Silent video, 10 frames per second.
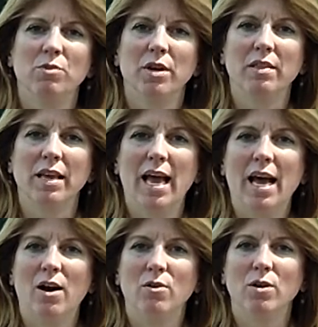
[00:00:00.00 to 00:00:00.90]
breathing
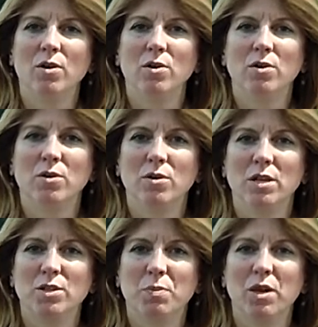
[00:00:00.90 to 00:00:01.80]
out,
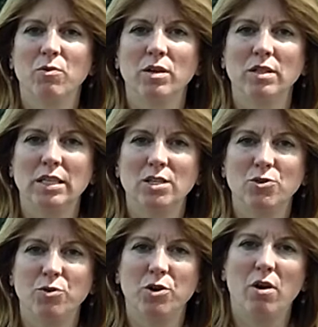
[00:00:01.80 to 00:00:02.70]
it's being
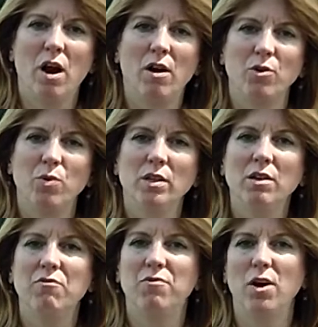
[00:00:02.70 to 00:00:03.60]
released through your heart.
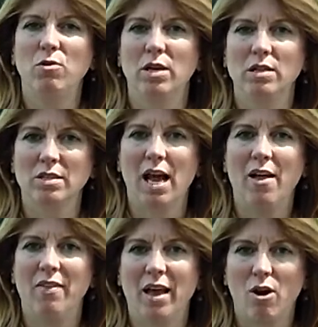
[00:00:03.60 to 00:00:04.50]
Really focus
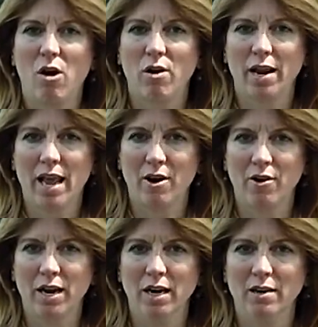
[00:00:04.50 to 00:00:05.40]
on that heart
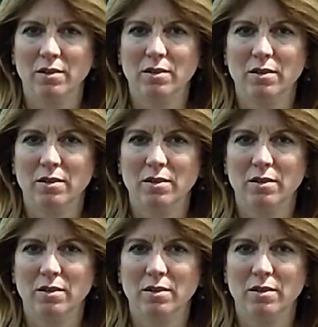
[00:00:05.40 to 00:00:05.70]
area.